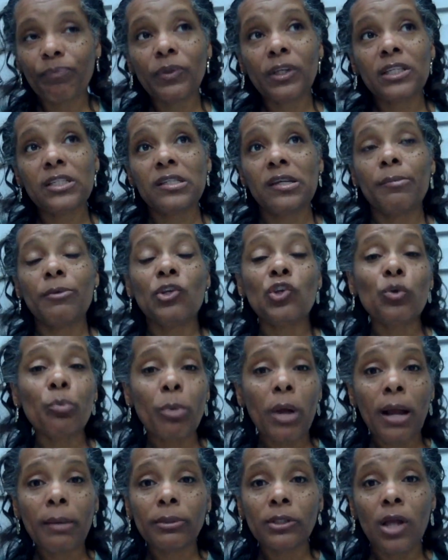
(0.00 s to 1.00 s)
And some of you
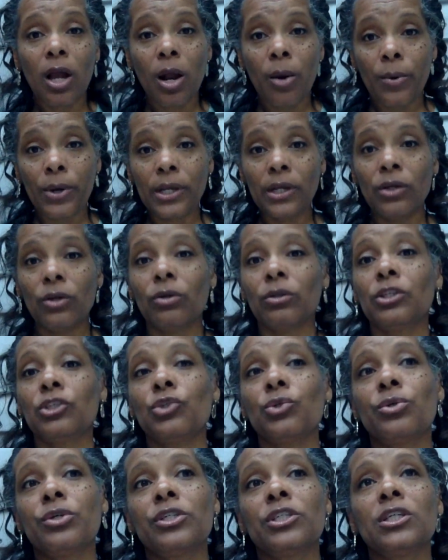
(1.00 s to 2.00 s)
probably already know
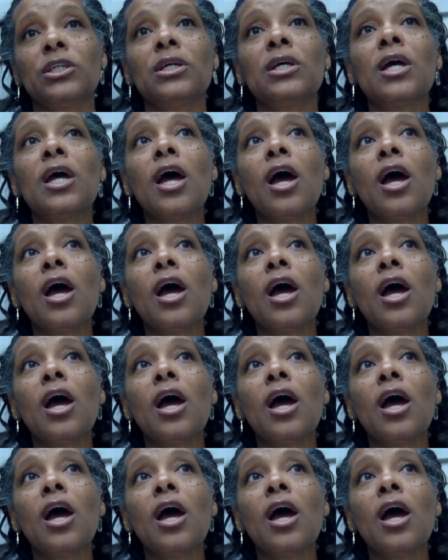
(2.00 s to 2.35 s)
Latoija.